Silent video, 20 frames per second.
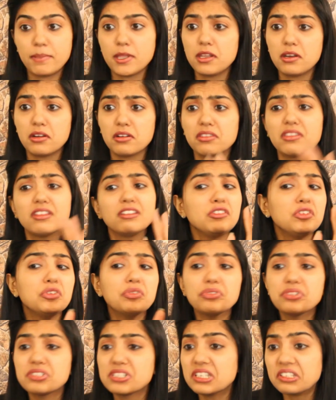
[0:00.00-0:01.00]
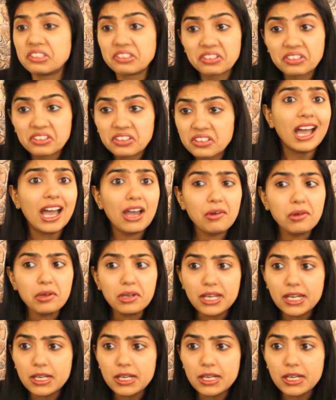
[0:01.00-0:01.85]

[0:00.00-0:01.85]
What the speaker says: Better than you did. How could